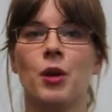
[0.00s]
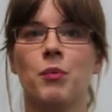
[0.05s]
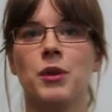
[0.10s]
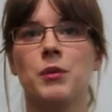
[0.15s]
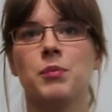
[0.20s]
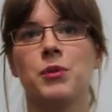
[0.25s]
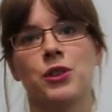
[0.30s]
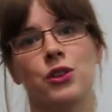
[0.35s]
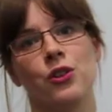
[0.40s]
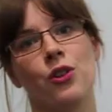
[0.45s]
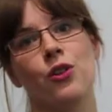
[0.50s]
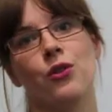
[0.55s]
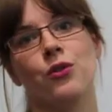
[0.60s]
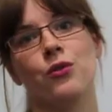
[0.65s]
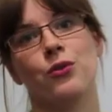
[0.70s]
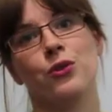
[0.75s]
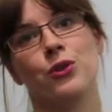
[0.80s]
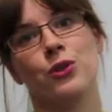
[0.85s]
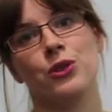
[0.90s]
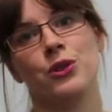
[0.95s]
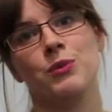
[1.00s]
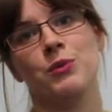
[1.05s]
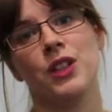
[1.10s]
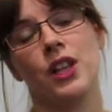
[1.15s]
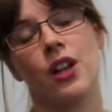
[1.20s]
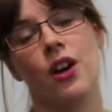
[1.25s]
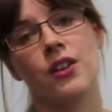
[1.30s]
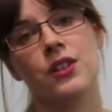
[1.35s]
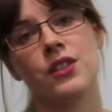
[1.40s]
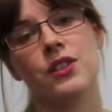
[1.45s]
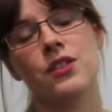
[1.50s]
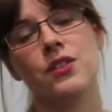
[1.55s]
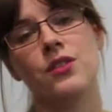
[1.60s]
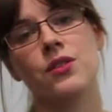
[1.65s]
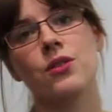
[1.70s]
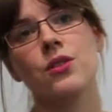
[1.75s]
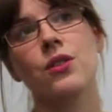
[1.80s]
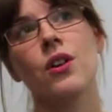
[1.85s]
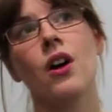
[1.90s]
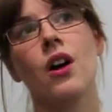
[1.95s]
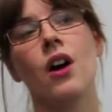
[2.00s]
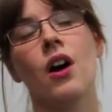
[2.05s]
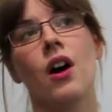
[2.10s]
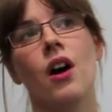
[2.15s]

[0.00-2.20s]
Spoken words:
people know who it belongs to?